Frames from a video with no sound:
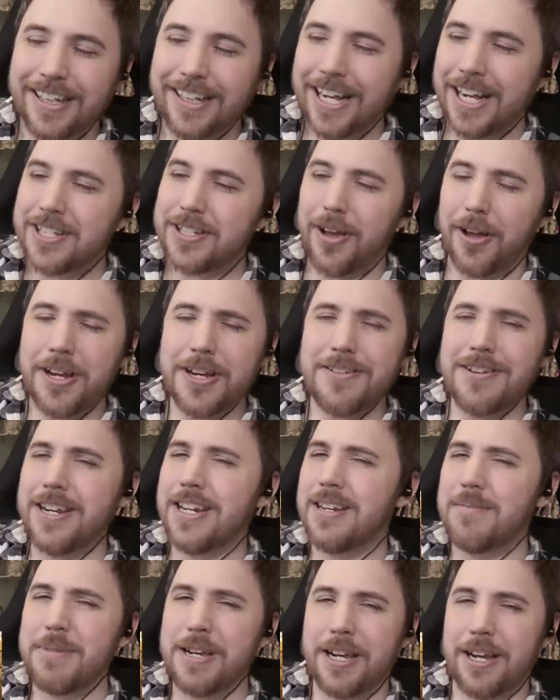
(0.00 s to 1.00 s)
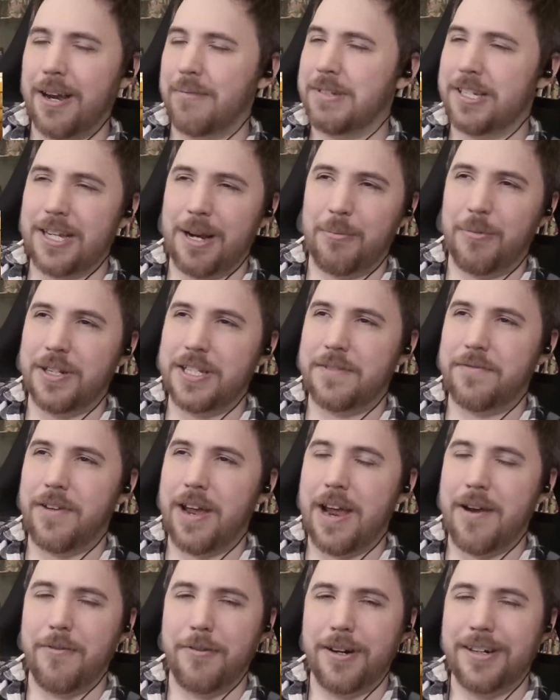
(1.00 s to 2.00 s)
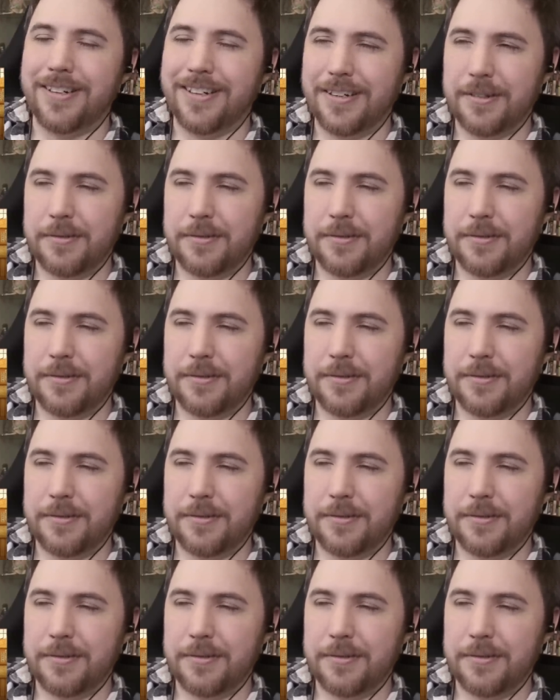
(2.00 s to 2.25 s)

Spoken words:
That's all you need to become someone's favorite.